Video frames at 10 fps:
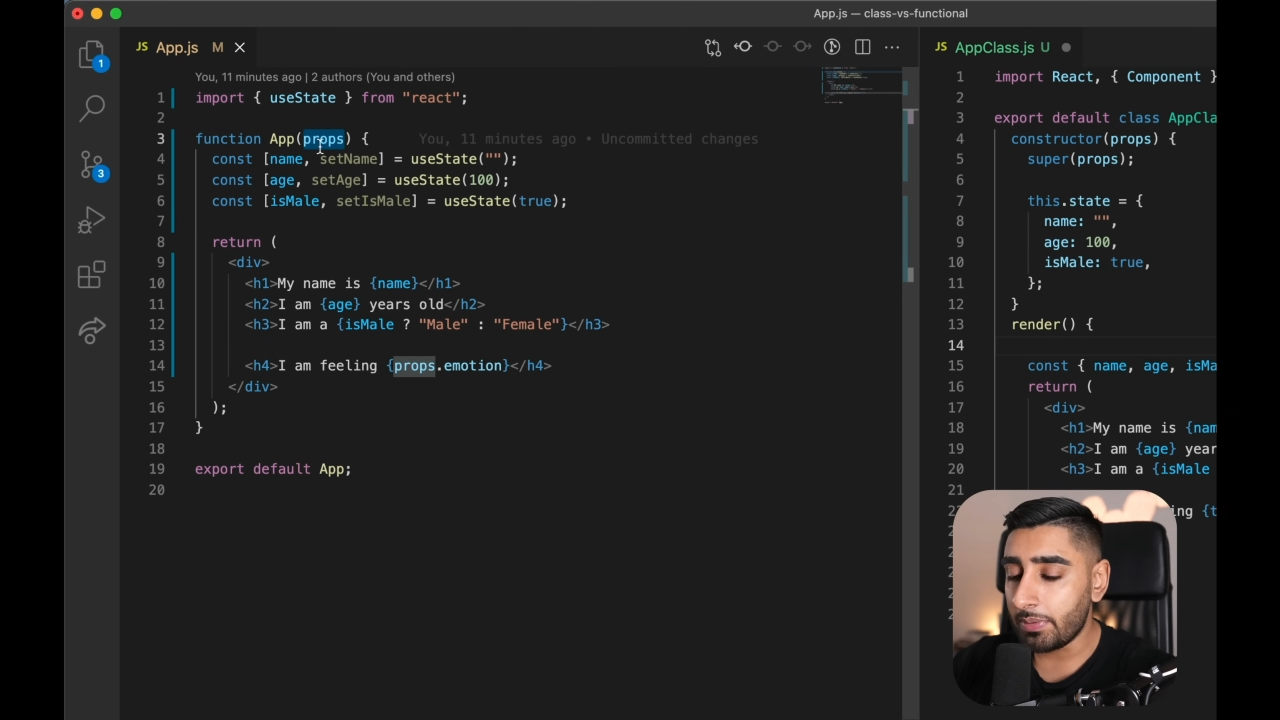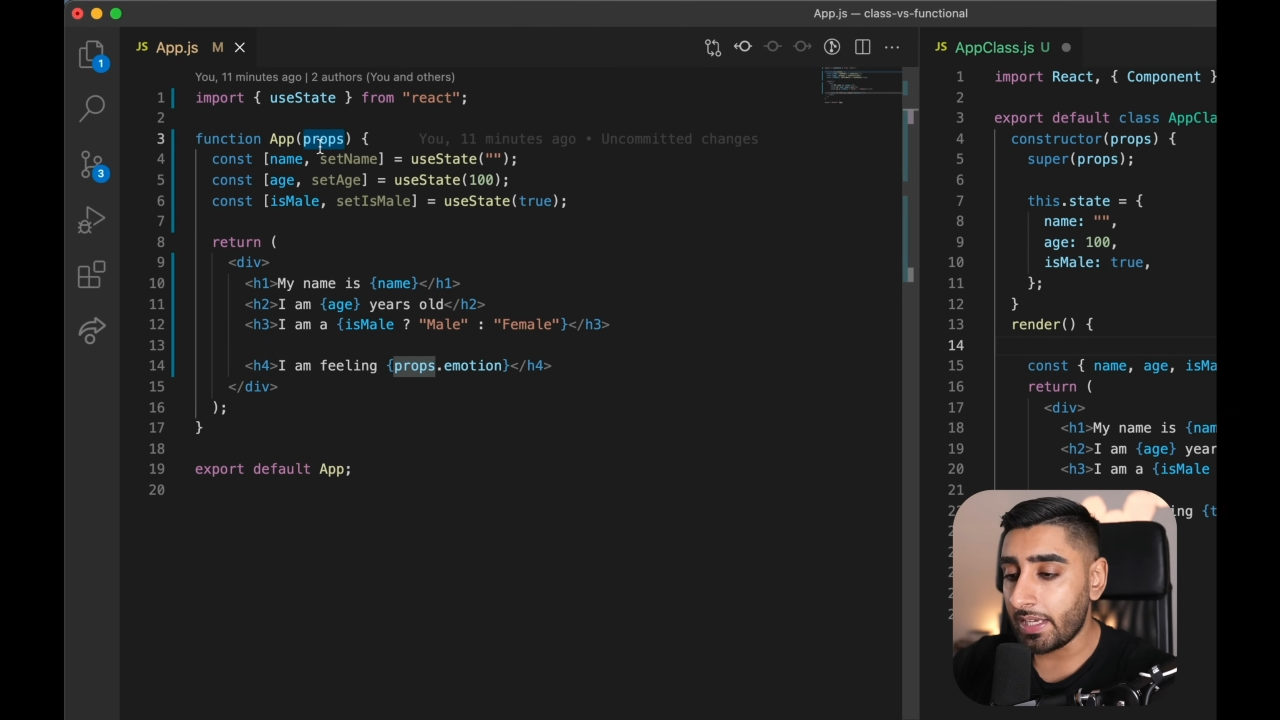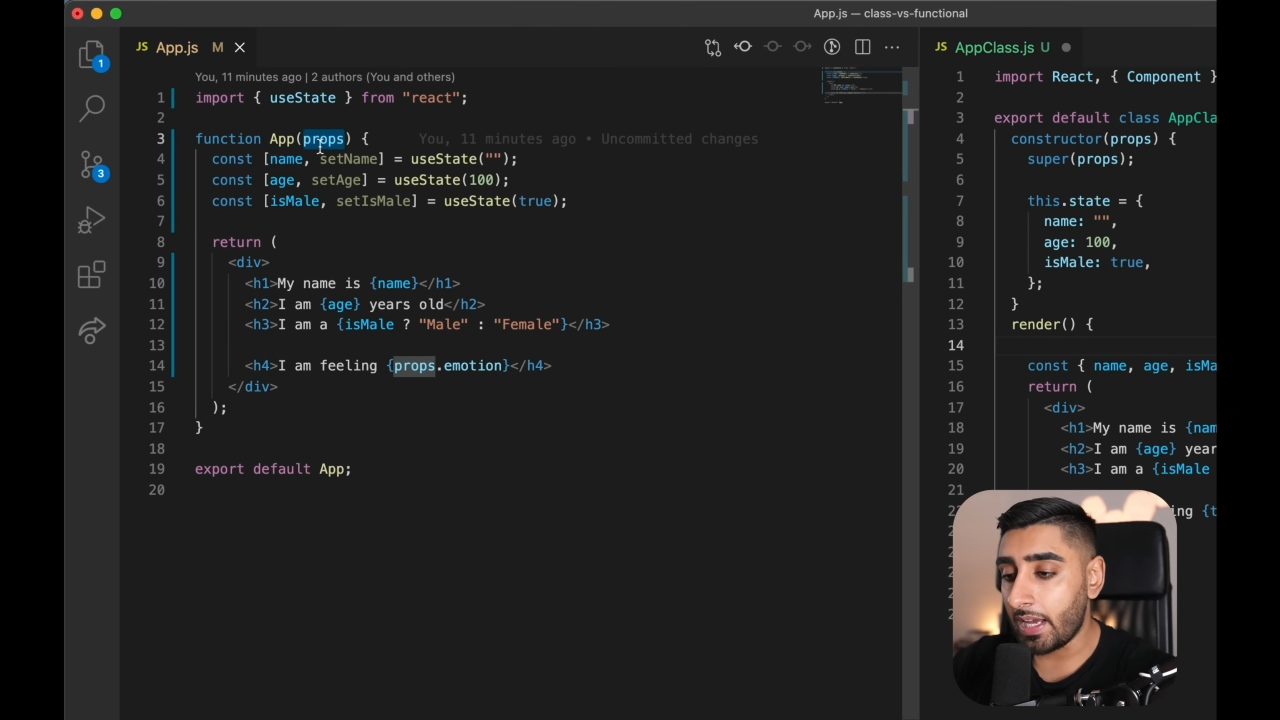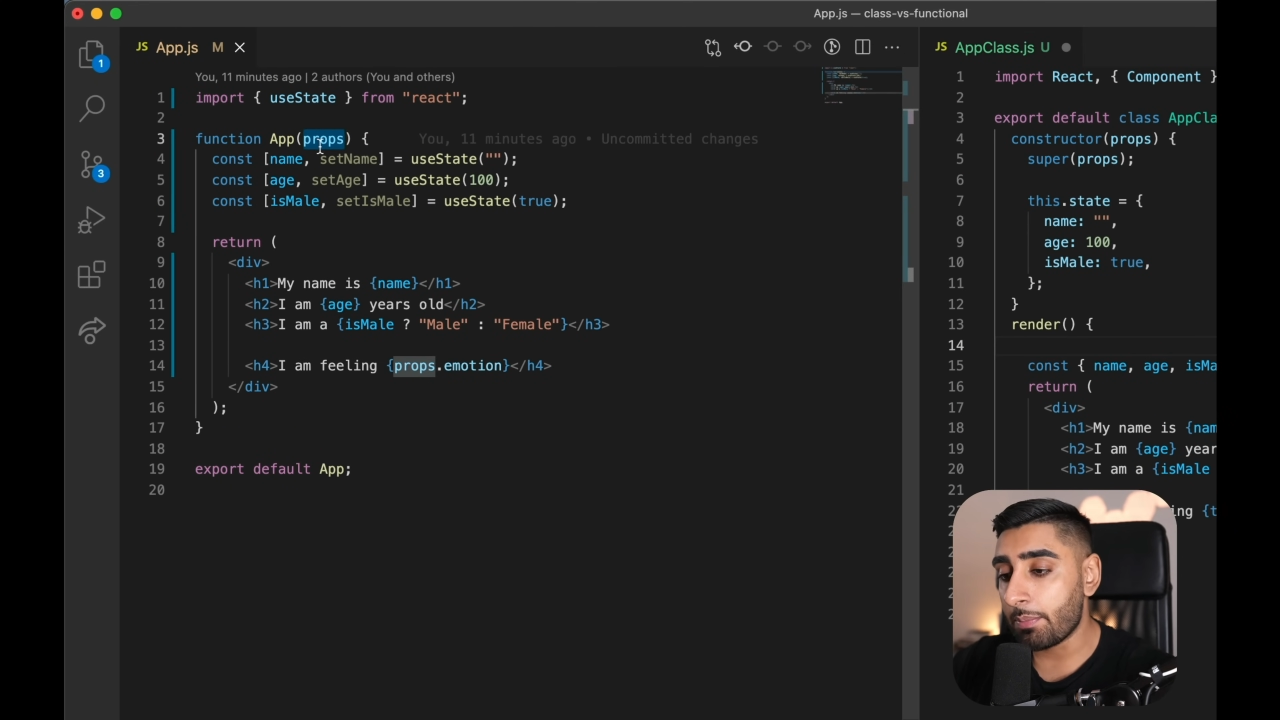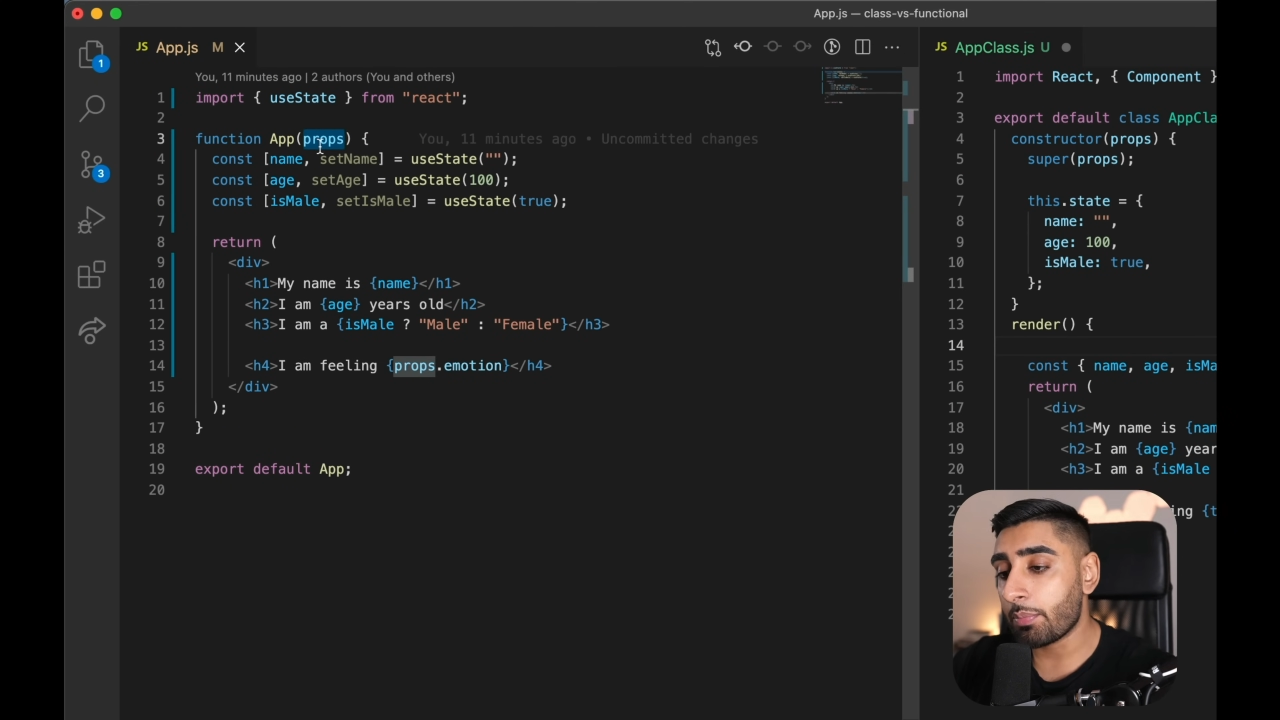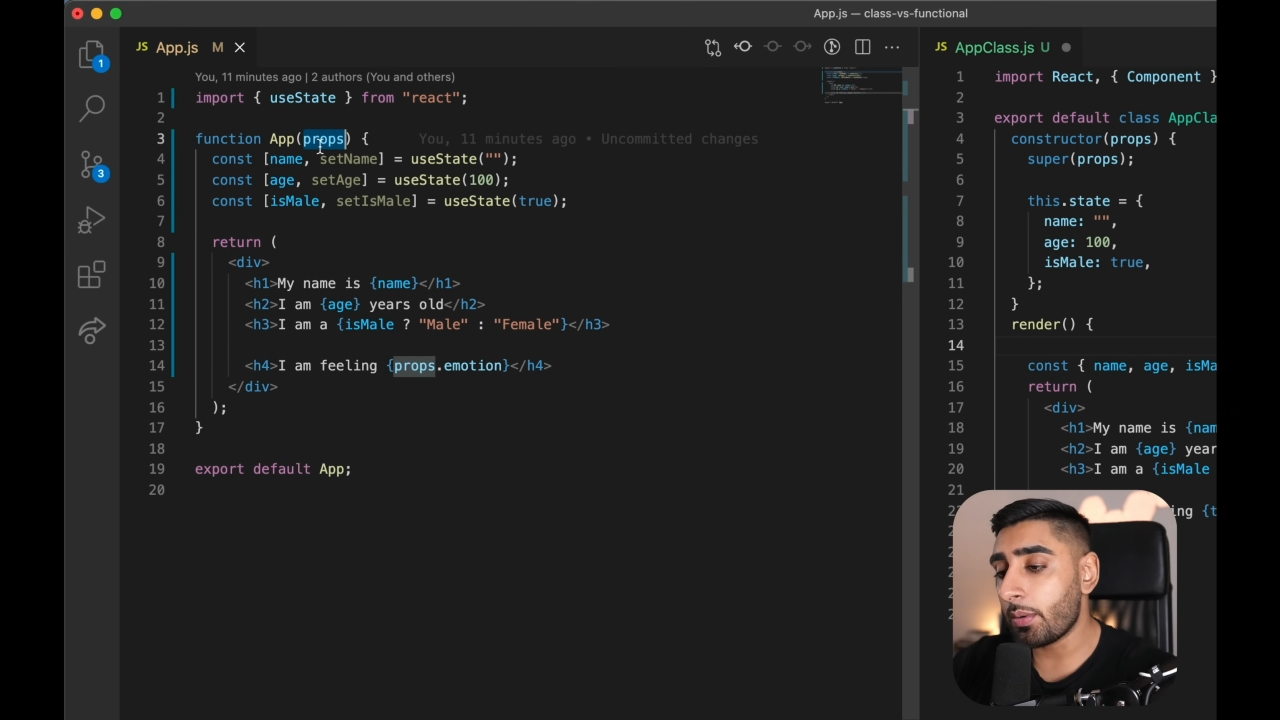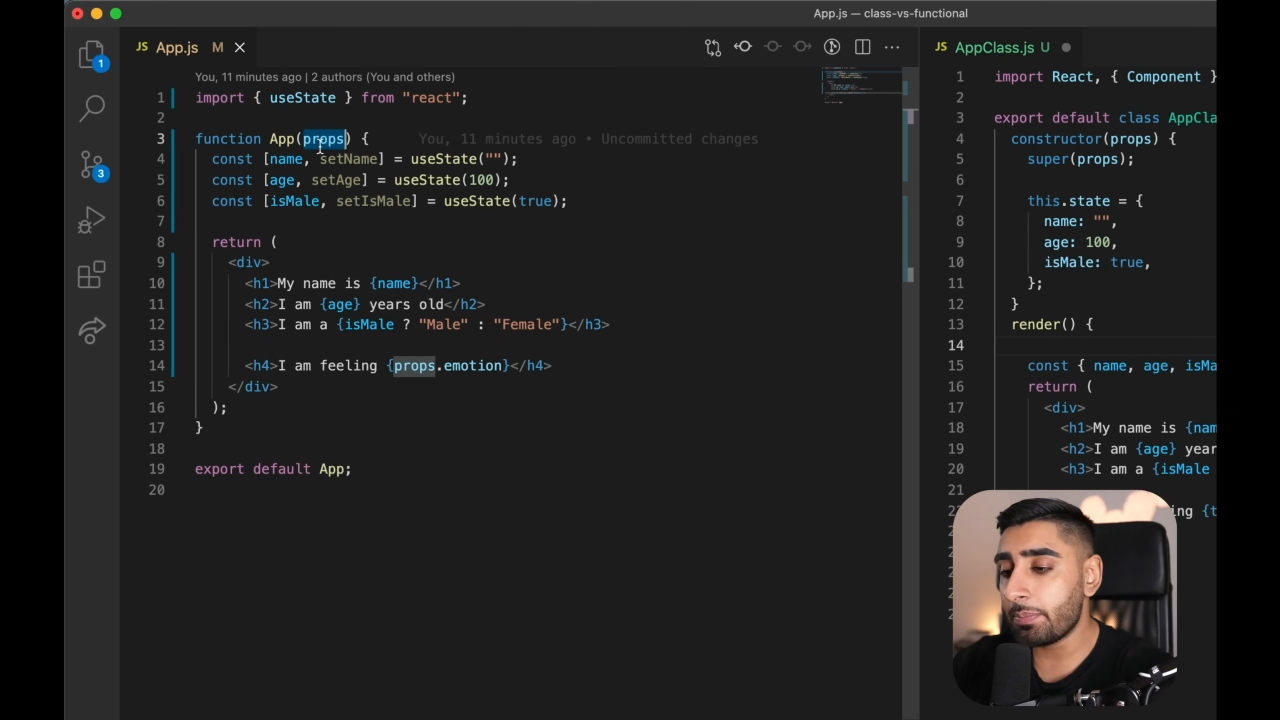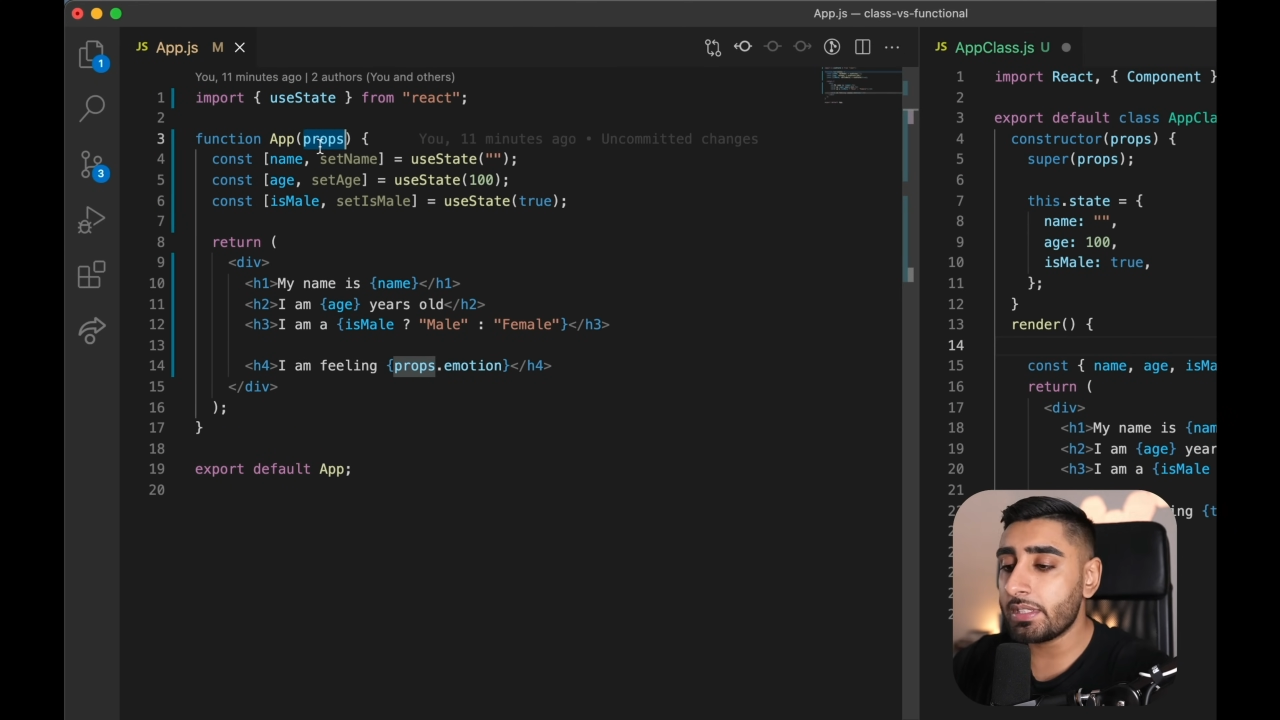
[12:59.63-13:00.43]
a property